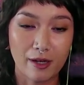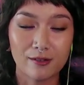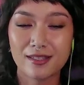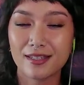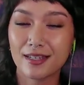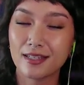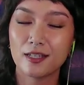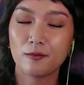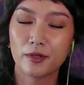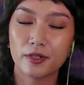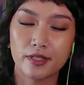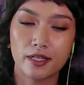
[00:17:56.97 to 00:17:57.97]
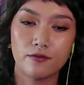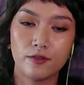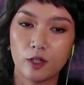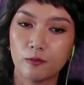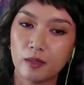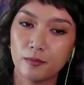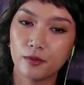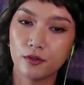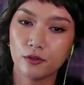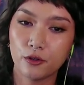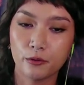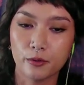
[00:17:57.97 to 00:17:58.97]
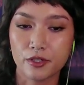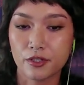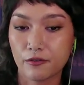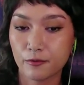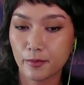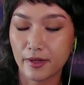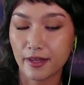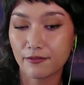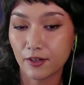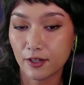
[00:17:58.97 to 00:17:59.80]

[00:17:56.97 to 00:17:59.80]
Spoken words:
about 60% of young people who were served by that